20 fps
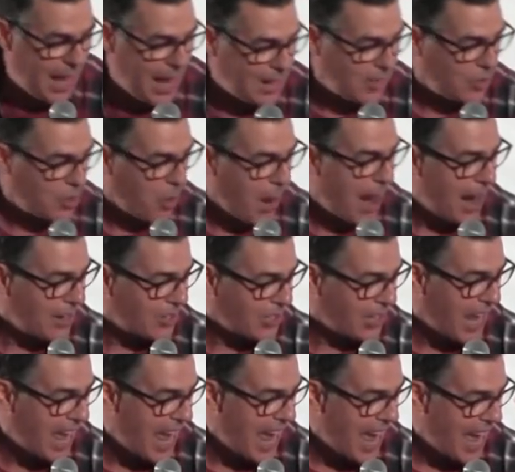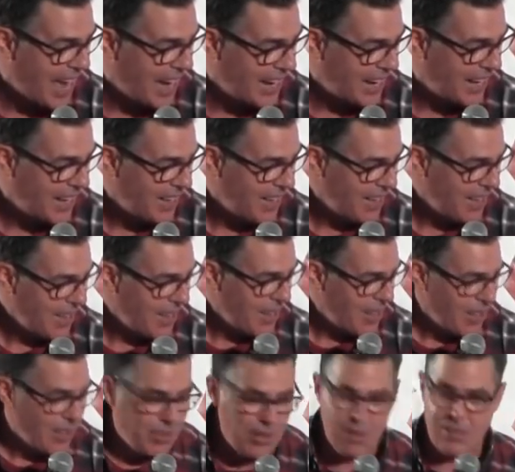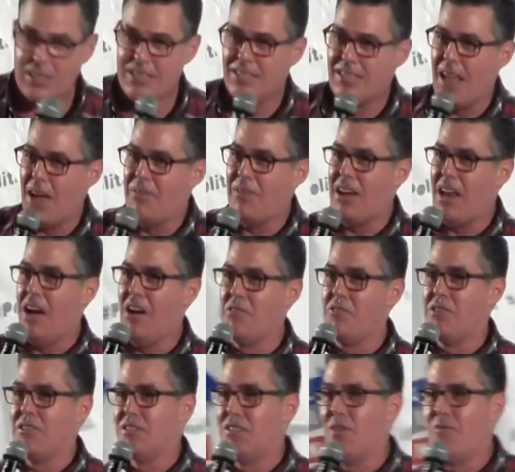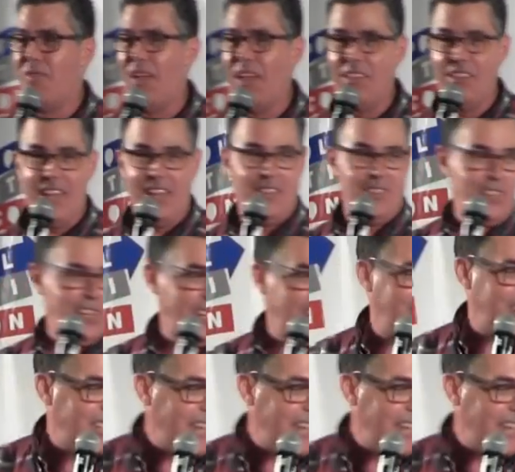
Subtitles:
that trash can. There's 700 civilians just